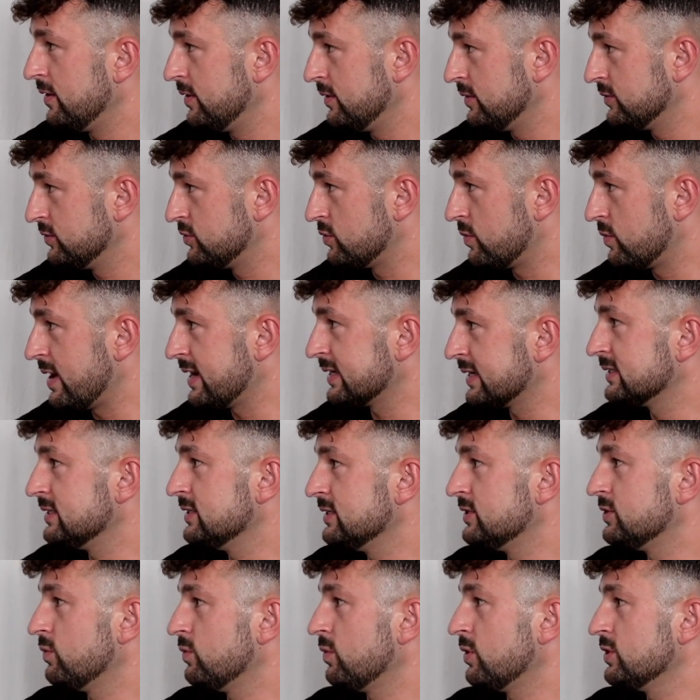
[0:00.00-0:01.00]
directed
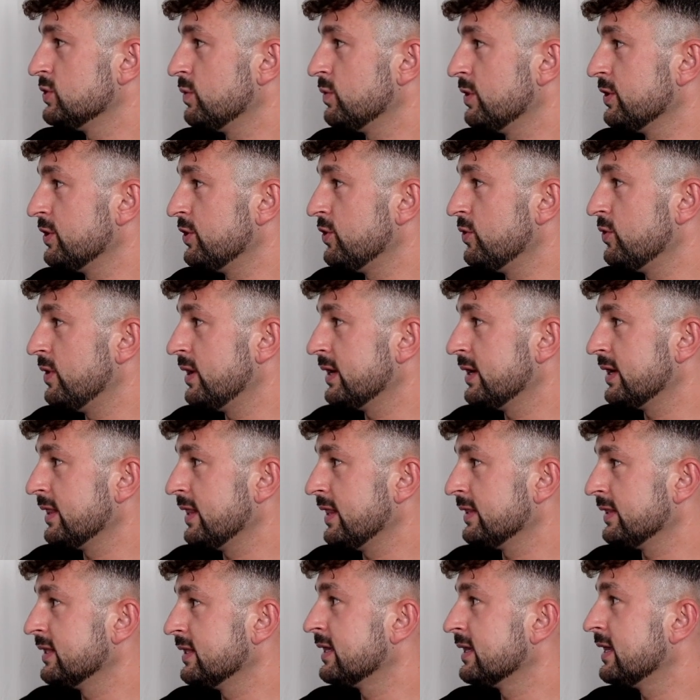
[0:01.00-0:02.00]
towards what you're doing. And
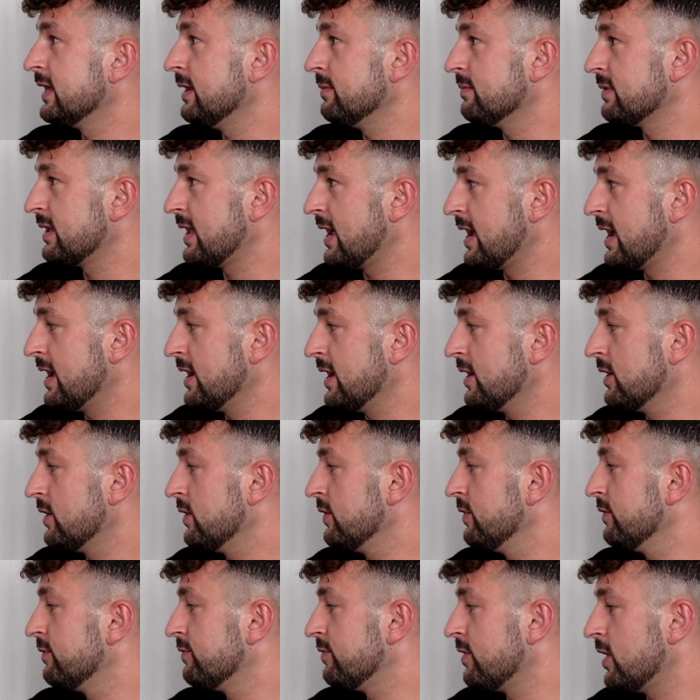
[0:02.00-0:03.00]
like the Kim K or the
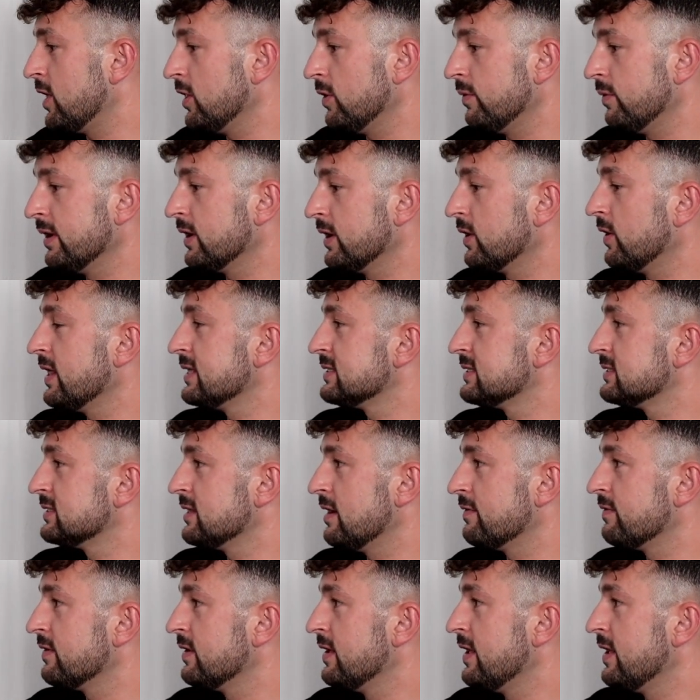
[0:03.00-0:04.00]
following and all that stuff,
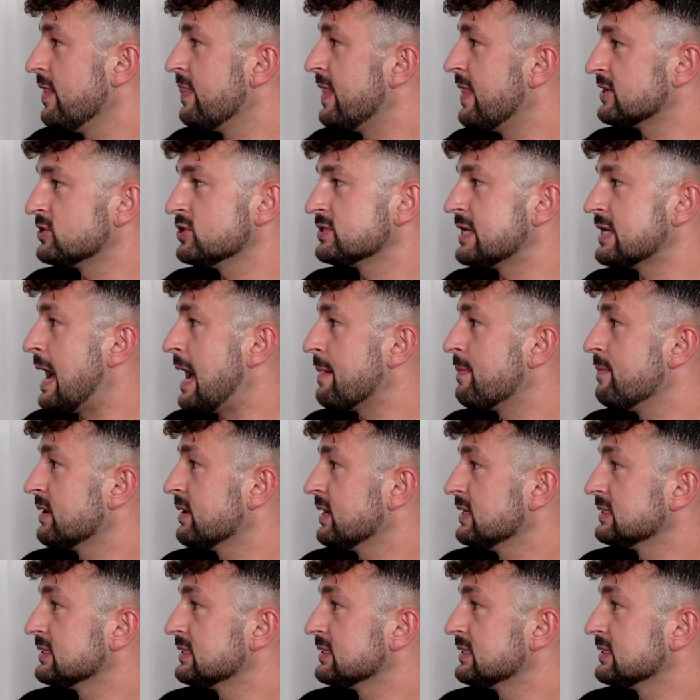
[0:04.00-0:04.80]
that just happened because